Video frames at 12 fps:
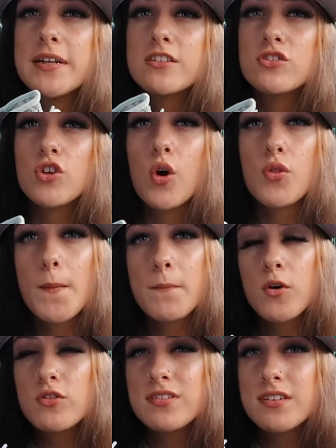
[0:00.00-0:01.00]
midsole that
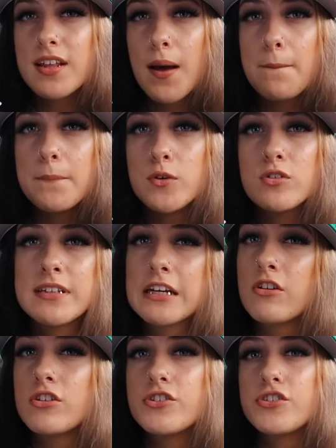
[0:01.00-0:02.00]
boasts that boost
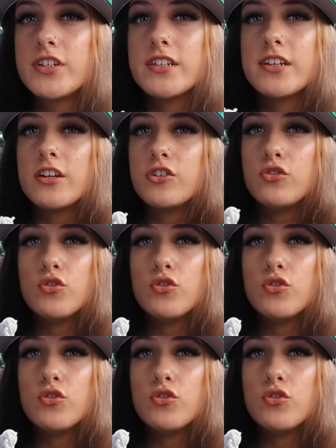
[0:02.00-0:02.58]
technology that you